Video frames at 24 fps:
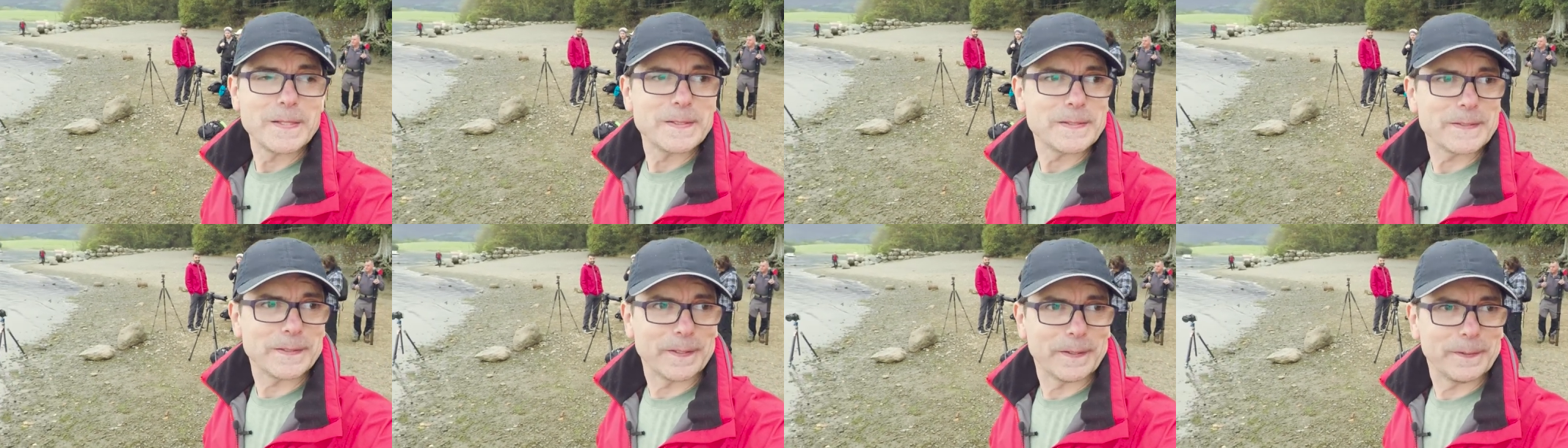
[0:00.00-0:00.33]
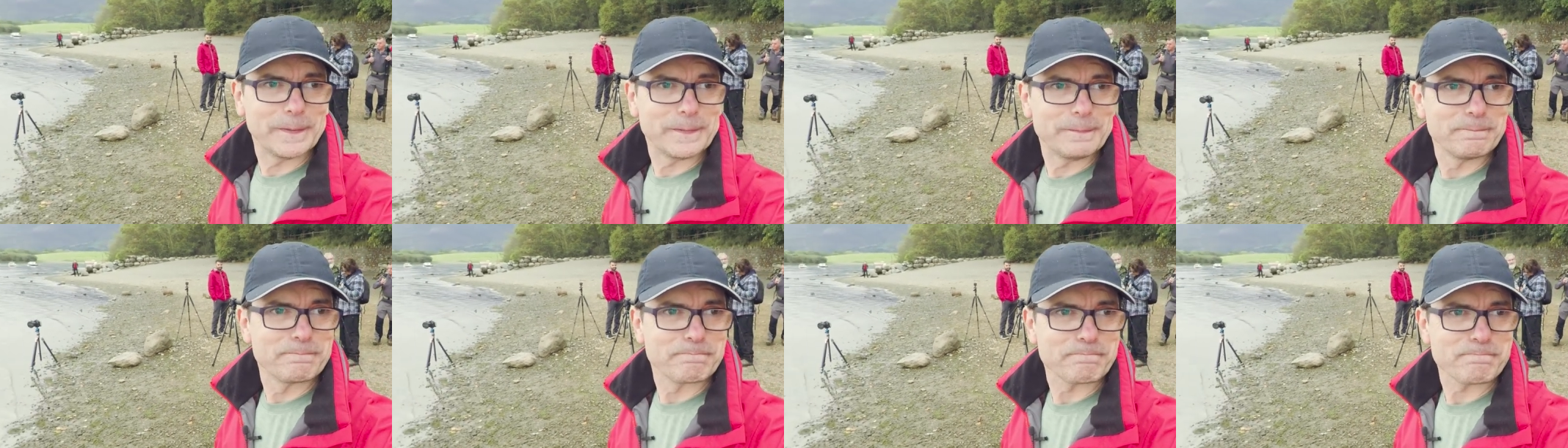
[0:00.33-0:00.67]

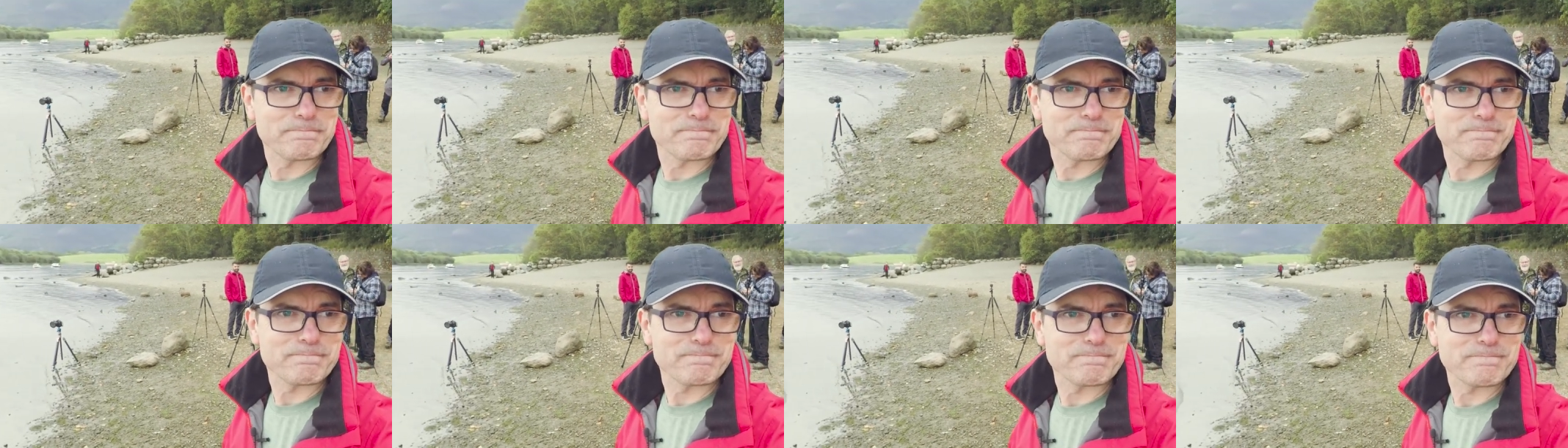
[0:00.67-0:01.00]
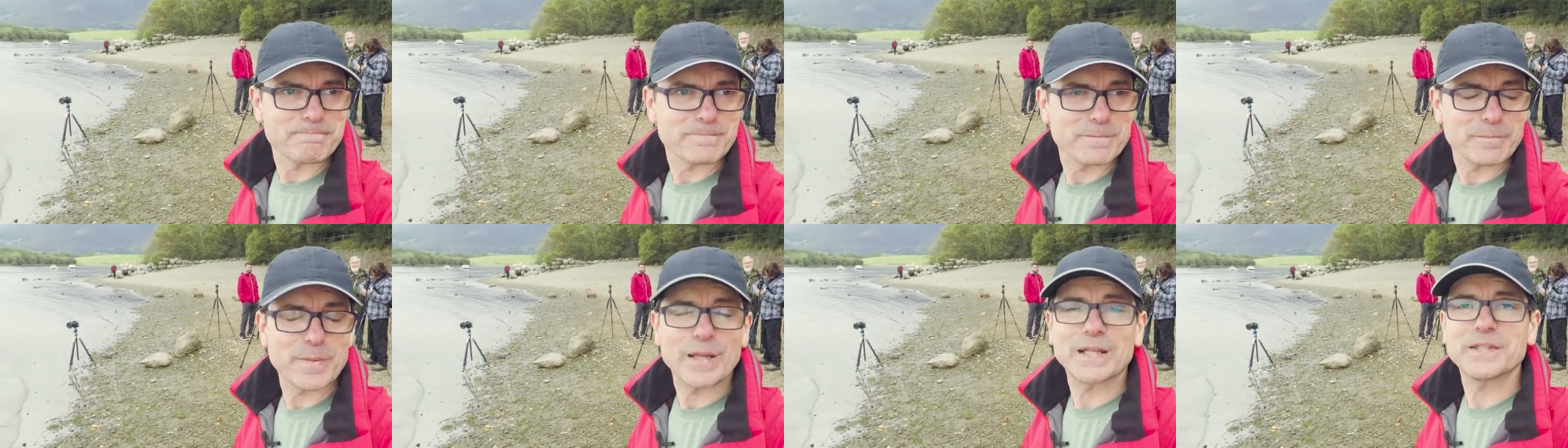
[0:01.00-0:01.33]
So
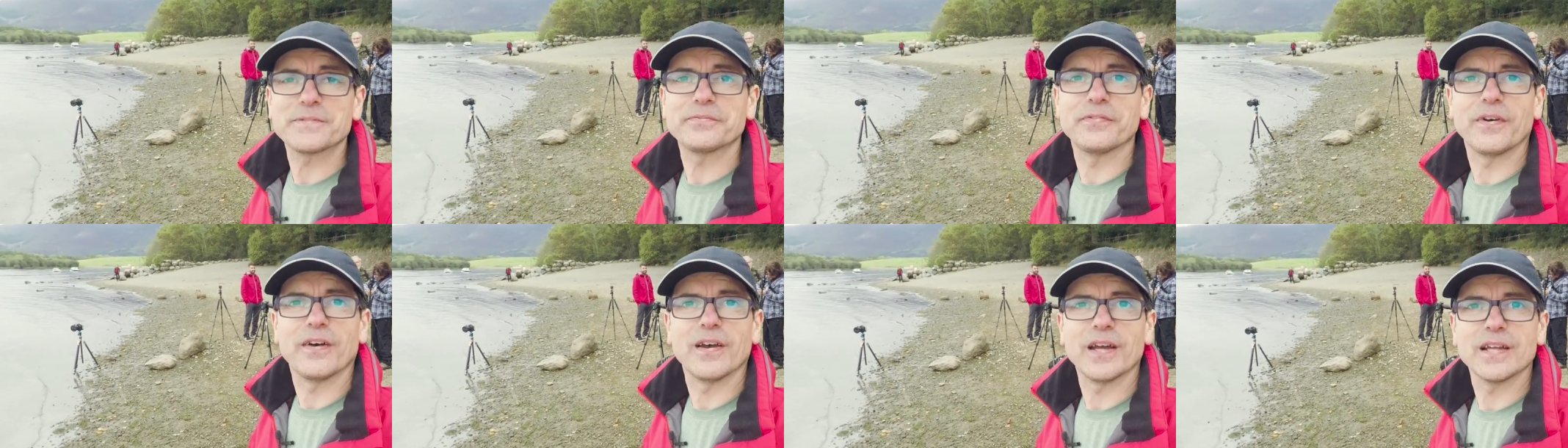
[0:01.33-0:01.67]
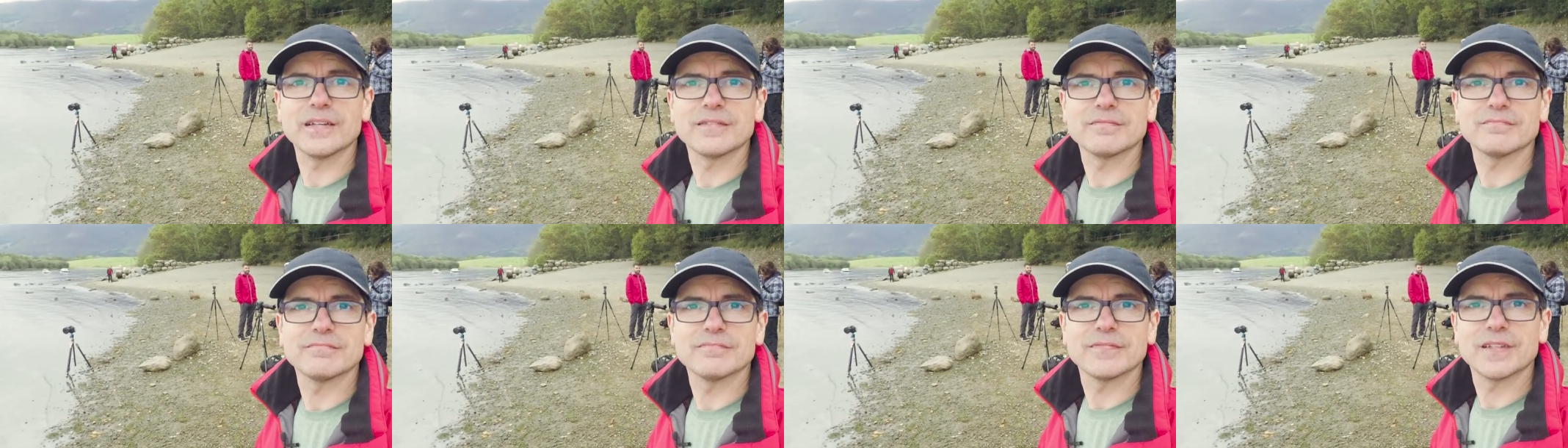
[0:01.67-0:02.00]
that's
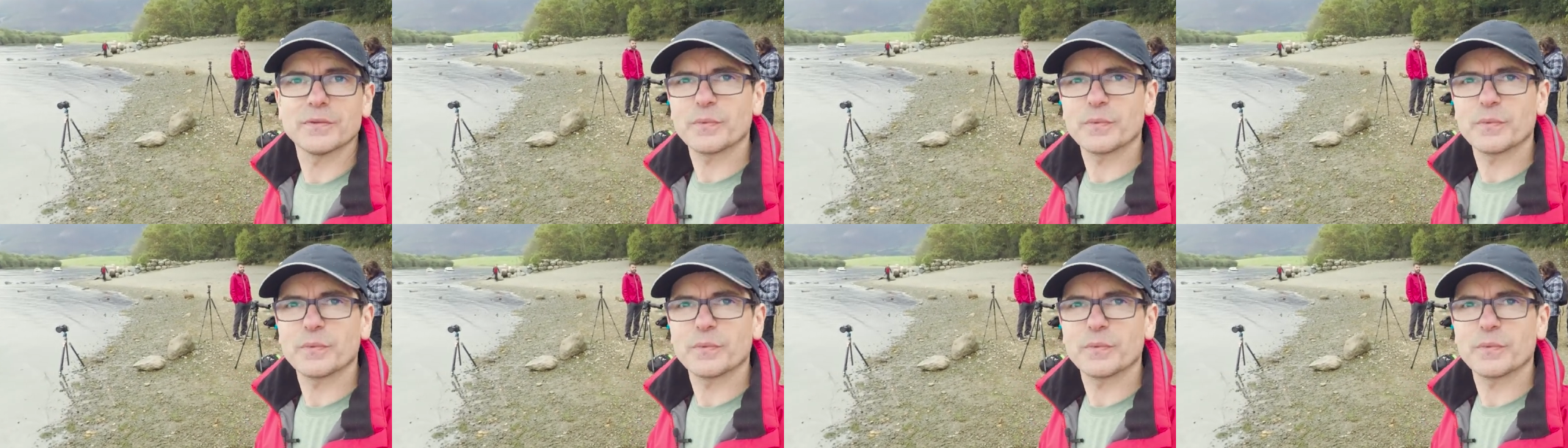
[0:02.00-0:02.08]
fine.